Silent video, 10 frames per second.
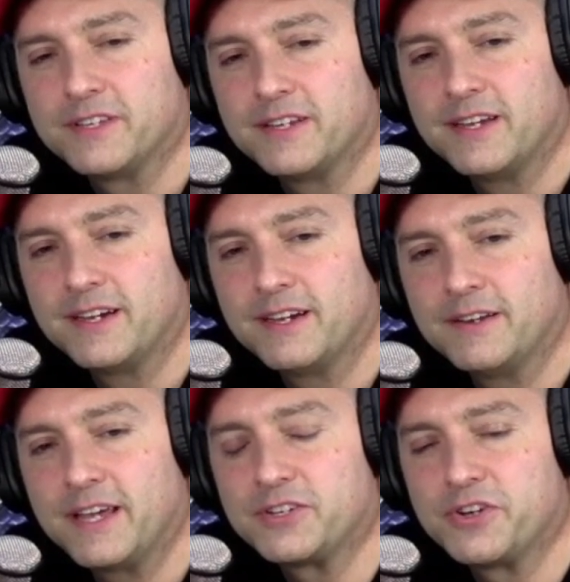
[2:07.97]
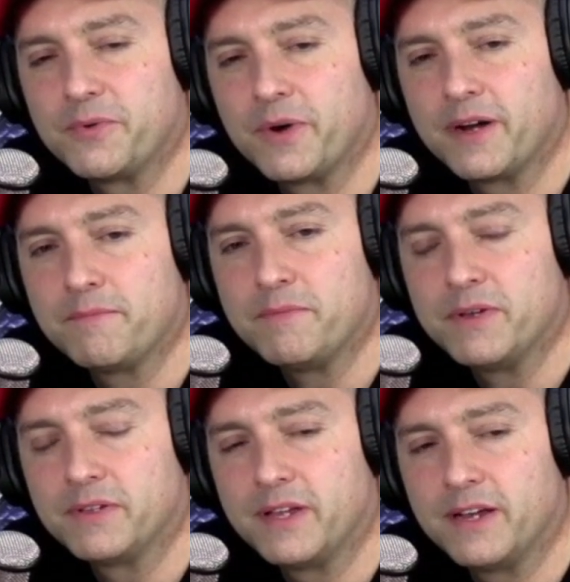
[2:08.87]
That next year we're gonna be
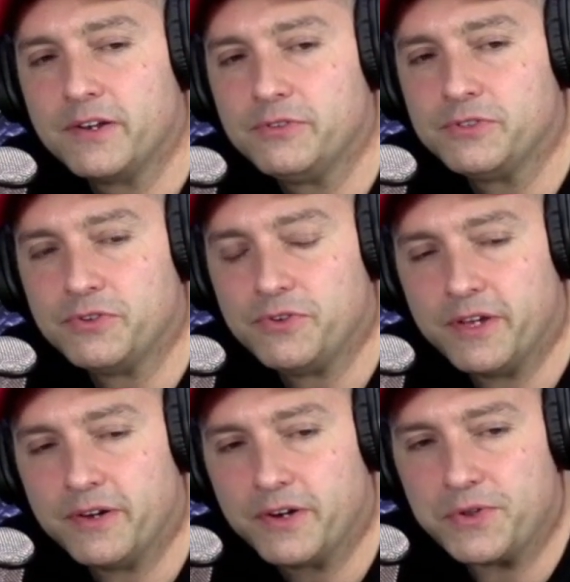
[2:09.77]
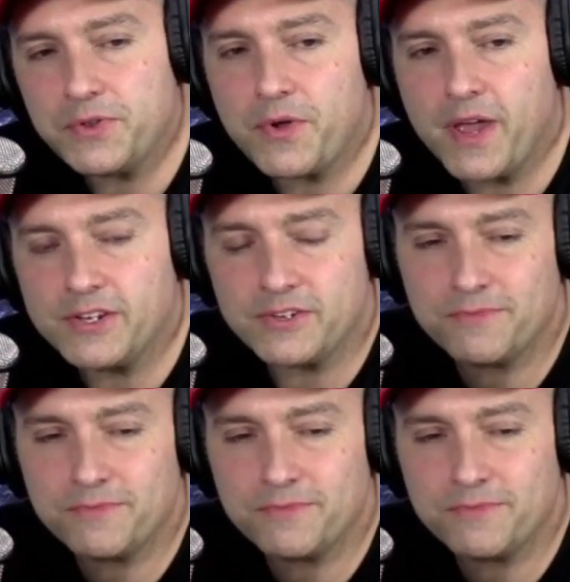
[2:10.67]
building out a new studio at a new location.